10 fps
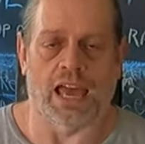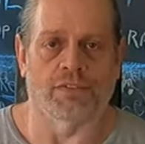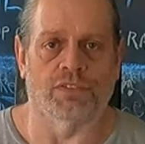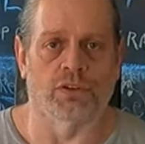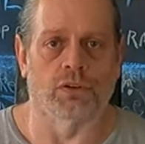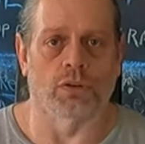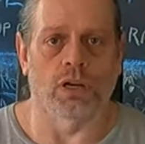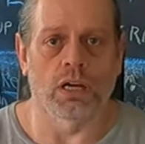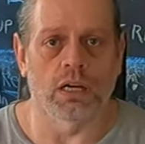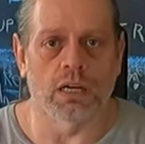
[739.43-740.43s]

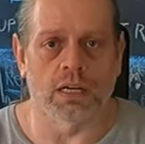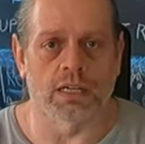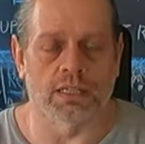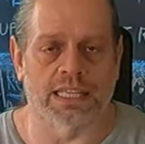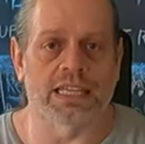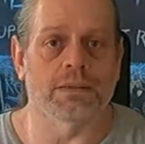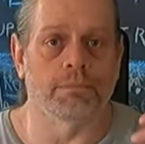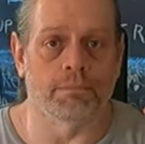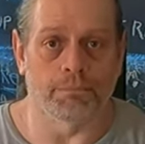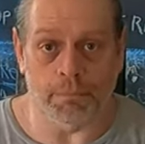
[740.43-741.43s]
after
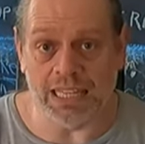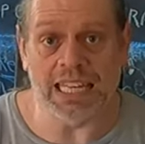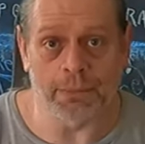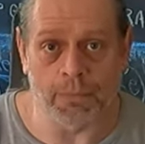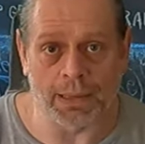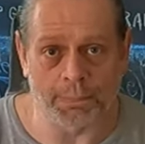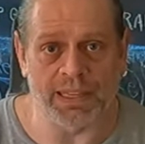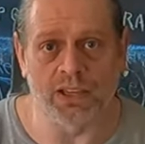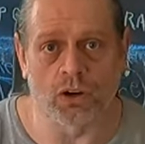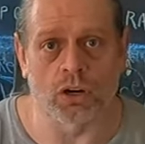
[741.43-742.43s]
meeting my
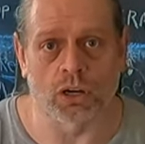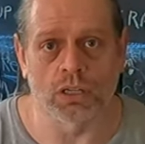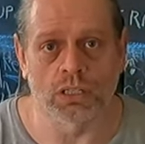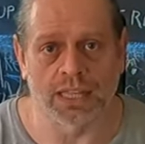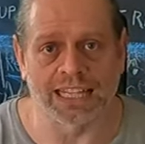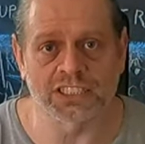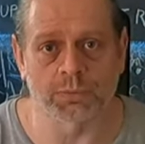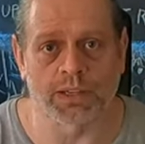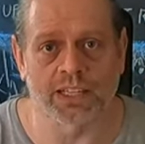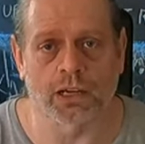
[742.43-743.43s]
PR
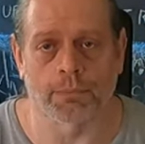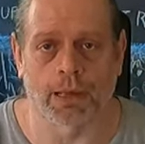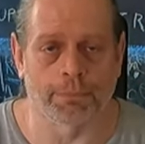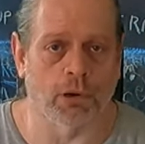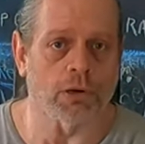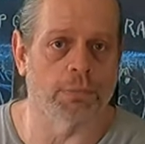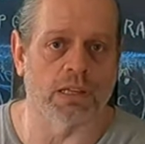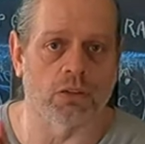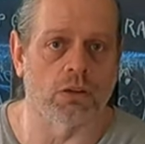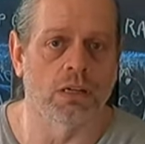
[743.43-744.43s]
last week on my
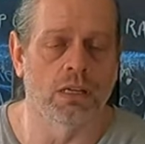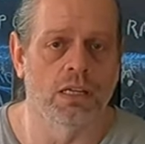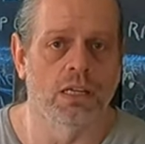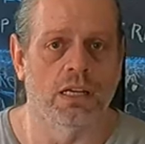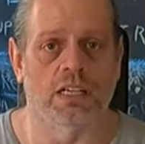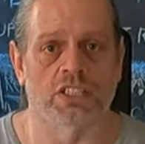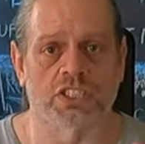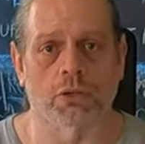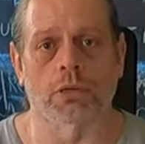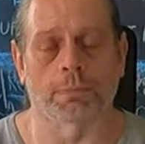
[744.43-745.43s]
barbell
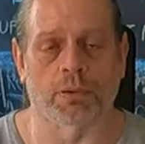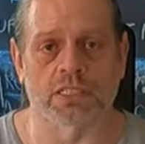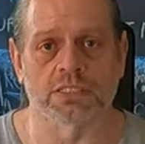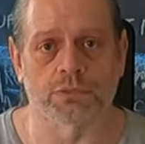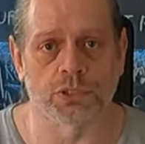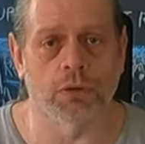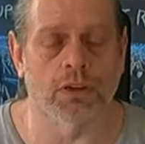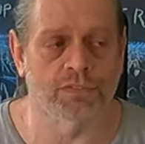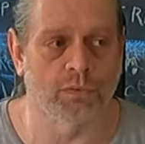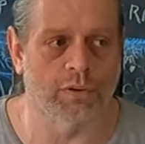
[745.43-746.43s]
shoulder press of
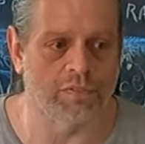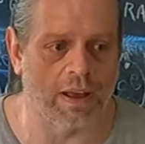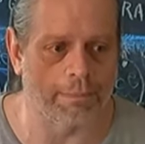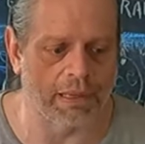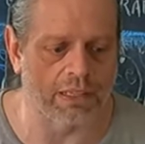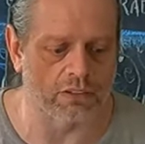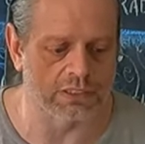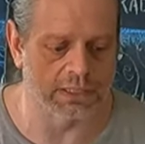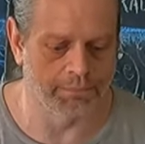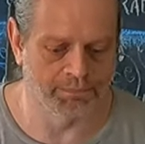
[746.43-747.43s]
245
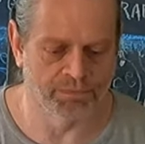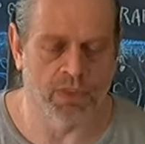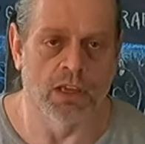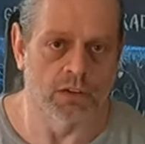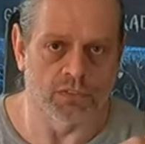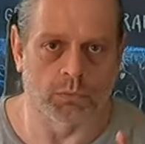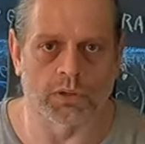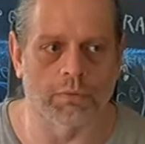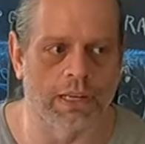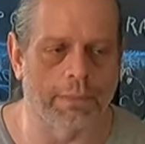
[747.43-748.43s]
pounds for
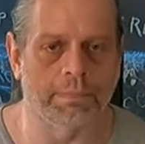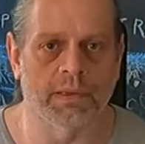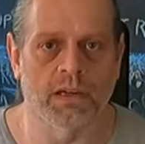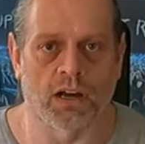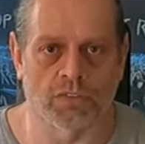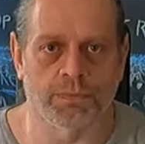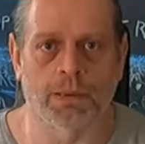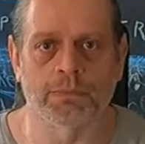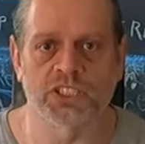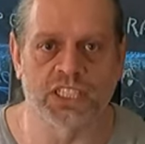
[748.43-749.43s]
one rep off
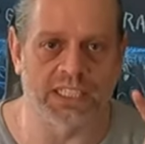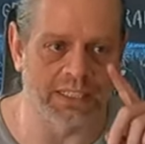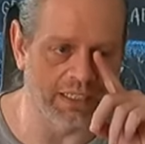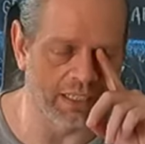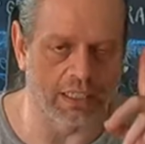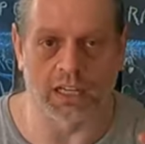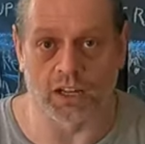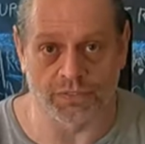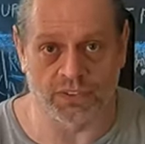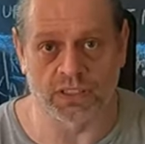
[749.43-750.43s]
my machine,
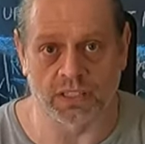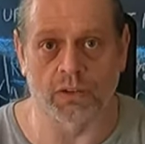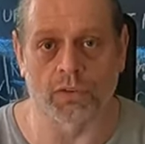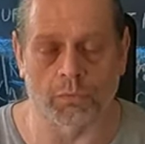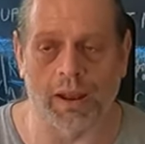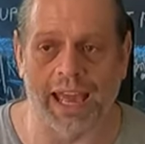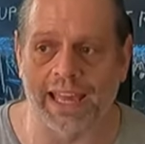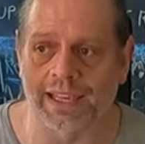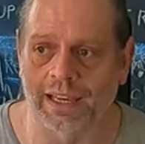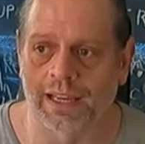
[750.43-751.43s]
the
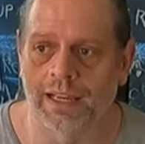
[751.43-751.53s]
rack.